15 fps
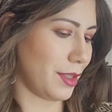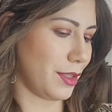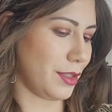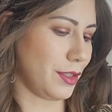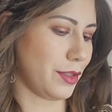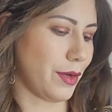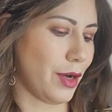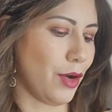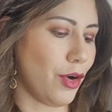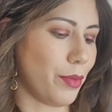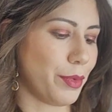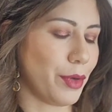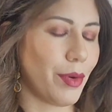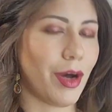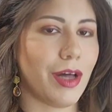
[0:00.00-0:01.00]
So I hope
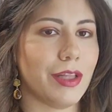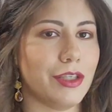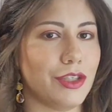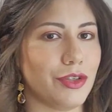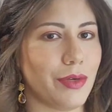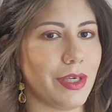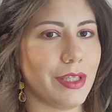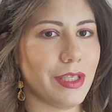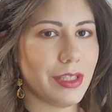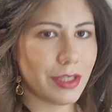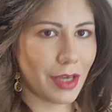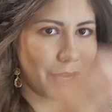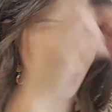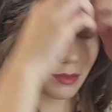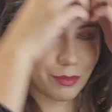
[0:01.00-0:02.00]
you all enjoyed this
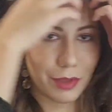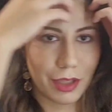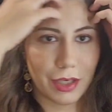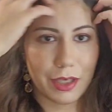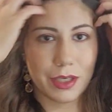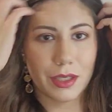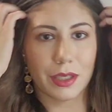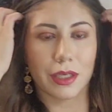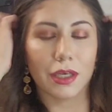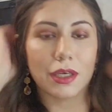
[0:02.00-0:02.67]
autumn look.